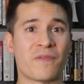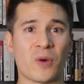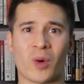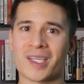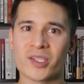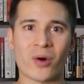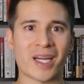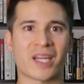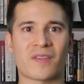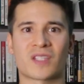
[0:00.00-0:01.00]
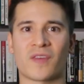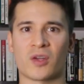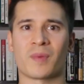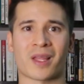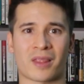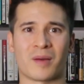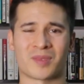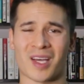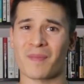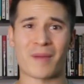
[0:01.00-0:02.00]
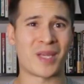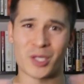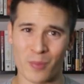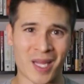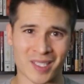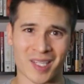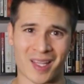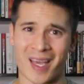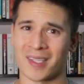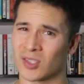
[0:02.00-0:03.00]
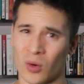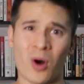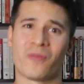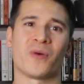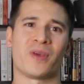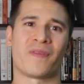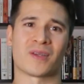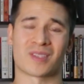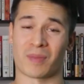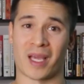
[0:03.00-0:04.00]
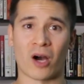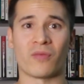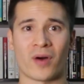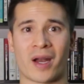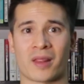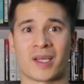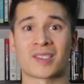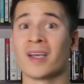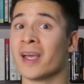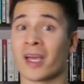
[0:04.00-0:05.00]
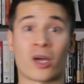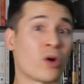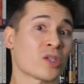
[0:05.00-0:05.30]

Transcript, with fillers: If it was, go ahead and give this video a big thumbs up. I mean, you made it to the end, so hopefully you found something helpful out of this. It'll